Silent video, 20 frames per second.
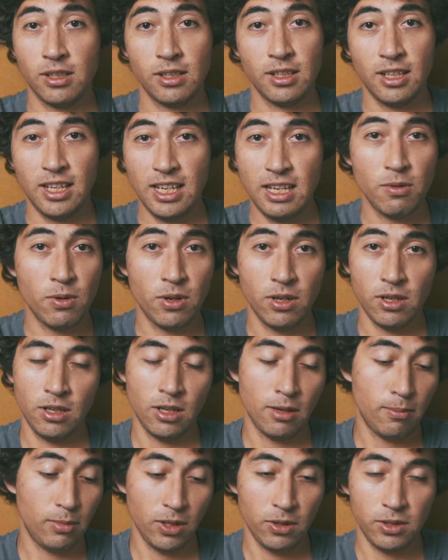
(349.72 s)
can keyword and
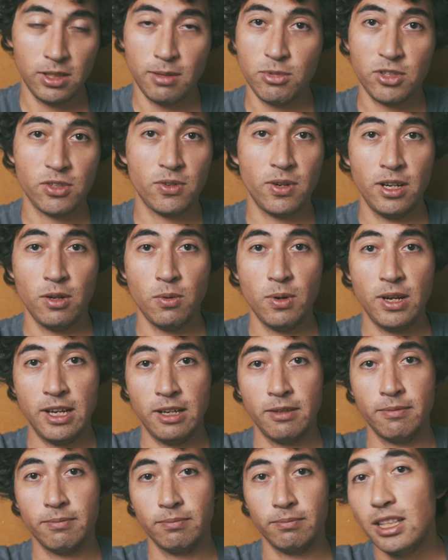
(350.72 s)
upload them straight
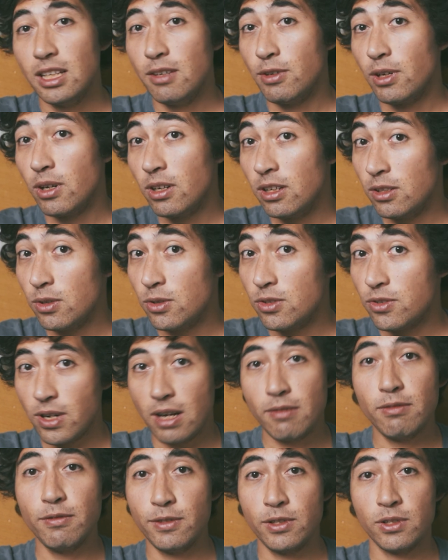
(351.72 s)
away. If you're going to do
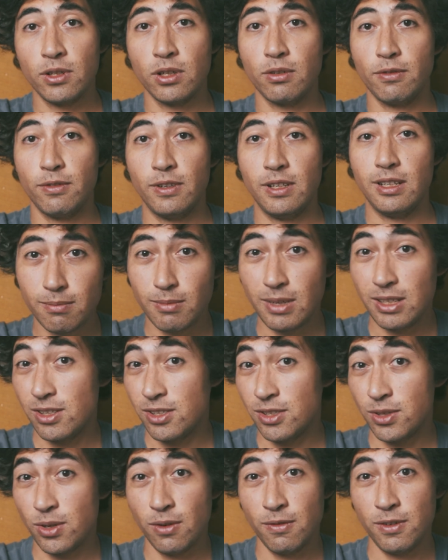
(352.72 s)
travel photography,
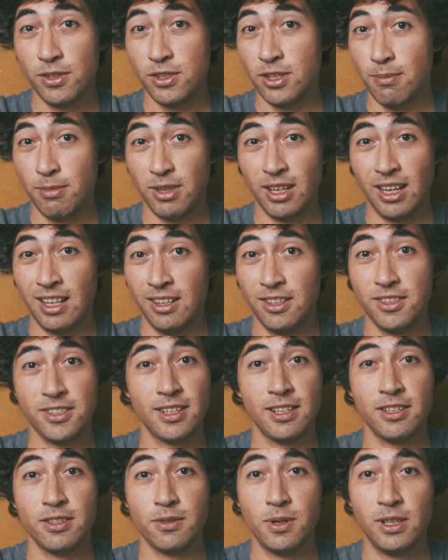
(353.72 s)
just go for something else
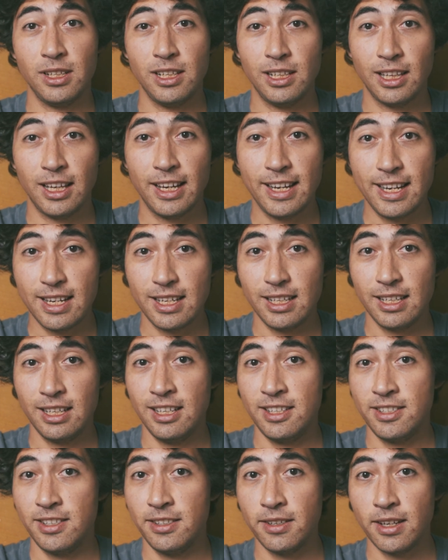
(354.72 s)
that's really light and
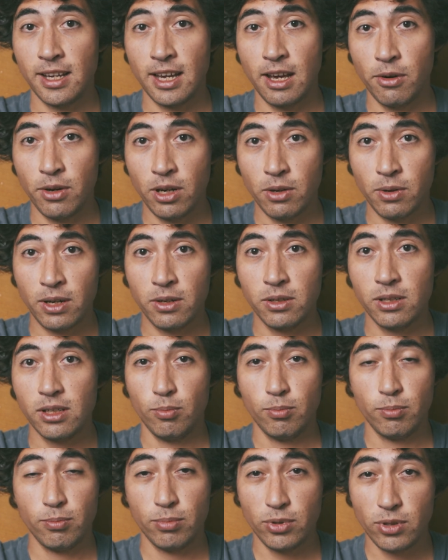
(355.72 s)
easy to carry around.
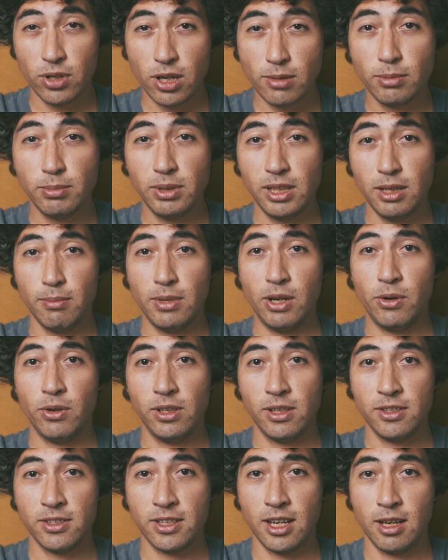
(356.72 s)
Probably a
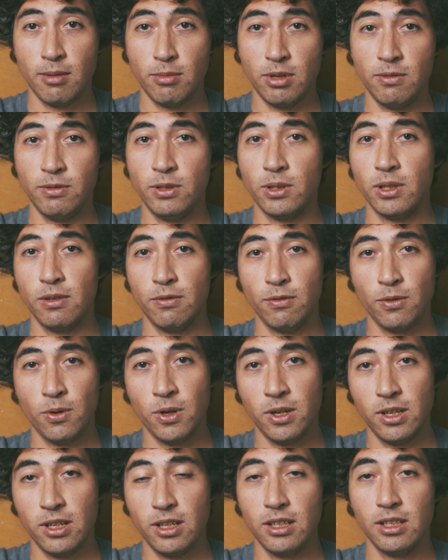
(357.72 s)
mirrorless camera if you can
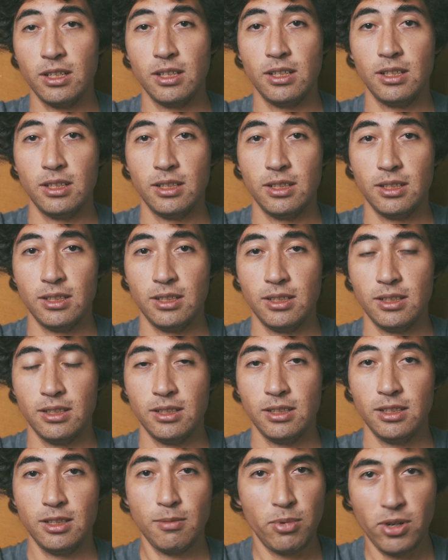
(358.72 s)
afford it.
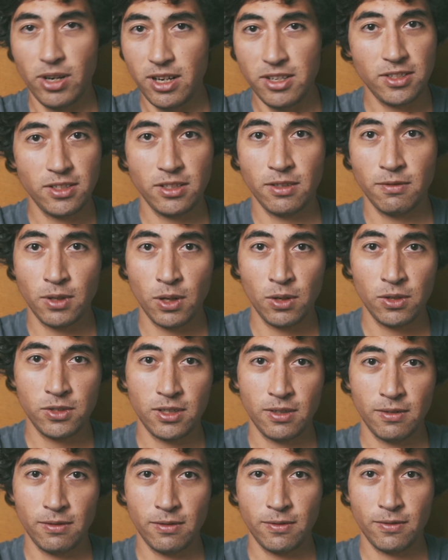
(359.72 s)
The prices of
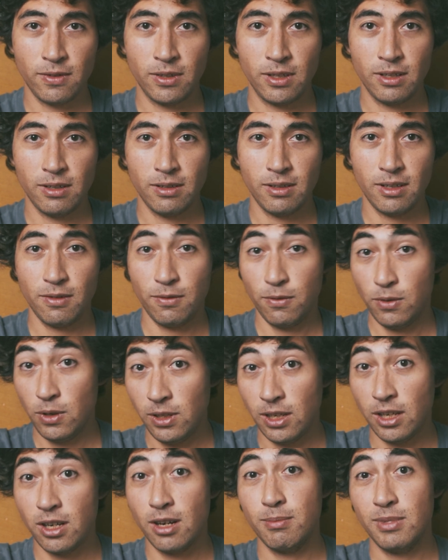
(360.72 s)
those have
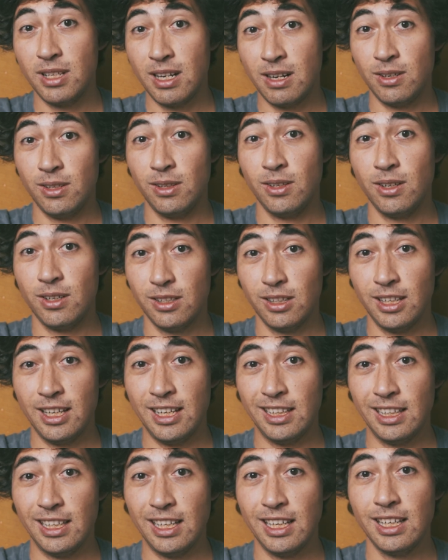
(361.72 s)
really come down a lot
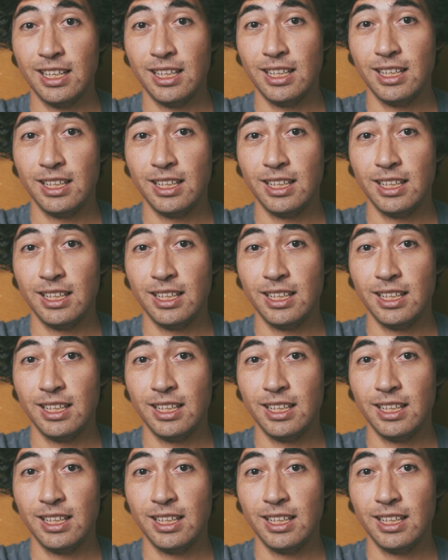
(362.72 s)
lately,